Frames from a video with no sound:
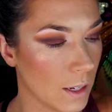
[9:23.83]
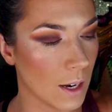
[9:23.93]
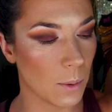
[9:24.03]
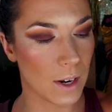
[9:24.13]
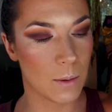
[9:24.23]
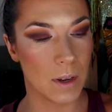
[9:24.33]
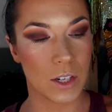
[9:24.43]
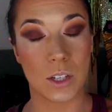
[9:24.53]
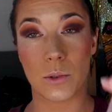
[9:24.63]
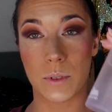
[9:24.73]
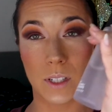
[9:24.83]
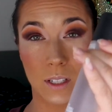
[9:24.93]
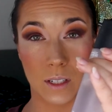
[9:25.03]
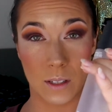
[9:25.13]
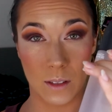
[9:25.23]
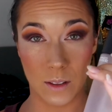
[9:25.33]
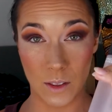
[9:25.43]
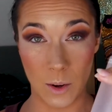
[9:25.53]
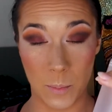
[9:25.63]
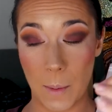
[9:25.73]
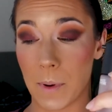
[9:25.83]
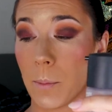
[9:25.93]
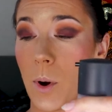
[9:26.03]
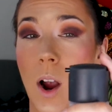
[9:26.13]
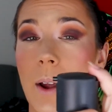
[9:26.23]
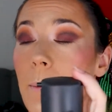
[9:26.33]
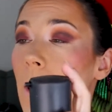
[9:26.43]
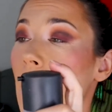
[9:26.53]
And I recommend using the Prep and Prime.